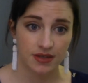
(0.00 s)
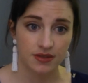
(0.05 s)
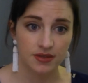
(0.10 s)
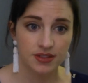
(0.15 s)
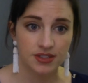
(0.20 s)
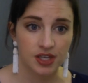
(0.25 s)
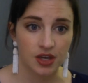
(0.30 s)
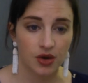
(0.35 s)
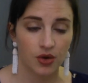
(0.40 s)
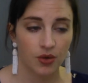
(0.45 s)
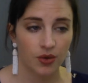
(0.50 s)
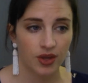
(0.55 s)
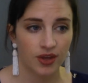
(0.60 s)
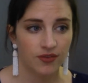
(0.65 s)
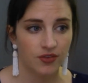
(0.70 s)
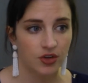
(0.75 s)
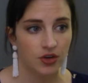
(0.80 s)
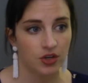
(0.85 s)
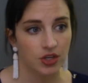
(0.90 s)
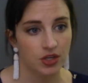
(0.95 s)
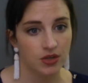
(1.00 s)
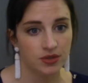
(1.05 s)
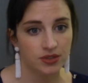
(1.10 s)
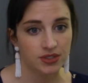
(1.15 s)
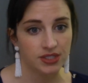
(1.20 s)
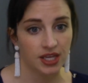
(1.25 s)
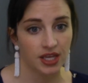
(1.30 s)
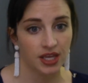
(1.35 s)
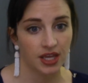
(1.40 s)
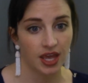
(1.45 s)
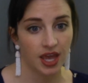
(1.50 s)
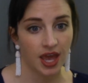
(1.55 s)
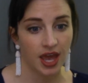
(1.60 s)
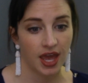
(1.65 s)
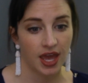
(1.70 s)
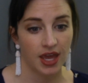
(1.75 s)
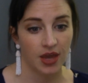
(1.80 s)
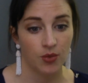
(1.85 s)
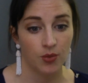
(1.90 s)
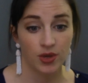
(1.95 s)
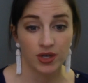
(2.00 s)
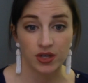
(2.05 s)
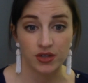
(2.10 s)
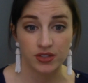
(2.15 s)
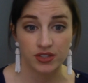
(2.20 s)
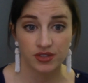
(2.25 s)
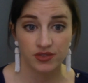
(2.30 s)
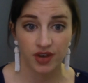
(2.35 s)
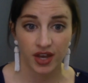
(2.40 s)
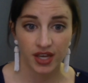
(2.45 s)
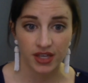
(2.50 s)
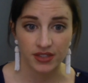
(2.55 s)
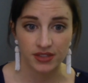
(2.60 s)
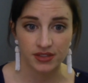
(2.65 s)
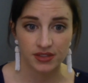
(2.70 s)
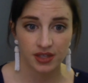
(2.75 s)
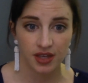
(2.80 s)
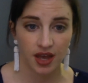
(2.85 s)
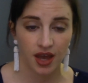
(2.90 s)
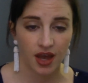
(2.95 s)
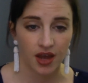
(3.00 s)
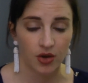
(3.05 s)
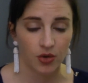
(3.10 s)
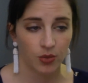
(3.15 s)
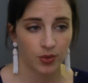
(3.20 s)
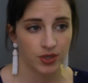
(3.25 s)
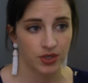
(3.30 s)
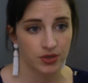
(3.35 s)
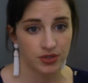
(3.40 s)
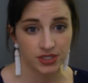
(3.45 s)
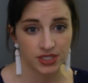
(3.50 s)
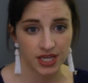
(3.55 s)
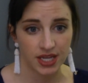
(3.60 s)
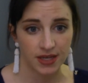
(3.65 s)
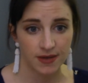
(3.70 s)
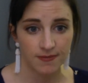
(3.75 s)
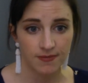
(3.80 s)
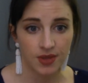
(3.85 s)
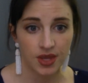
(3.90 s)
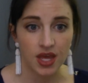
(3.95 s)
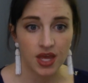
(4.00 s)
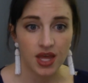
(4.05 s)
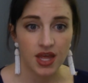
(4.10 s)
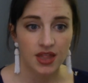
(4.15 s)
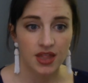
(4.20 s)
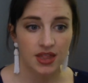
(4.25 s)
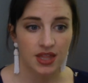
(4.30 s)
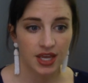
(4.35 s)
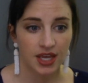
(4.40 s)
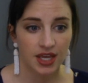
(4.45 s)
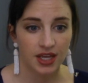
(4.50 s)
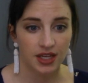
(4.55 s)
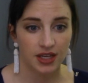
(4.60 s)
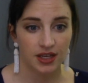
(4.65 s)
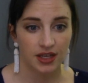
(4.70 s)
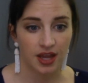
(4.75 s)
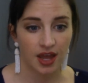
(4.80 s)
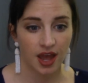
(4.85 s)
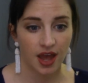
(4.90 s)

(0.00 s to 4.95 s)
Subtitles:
So if you're using a Windows device or Windows 10, then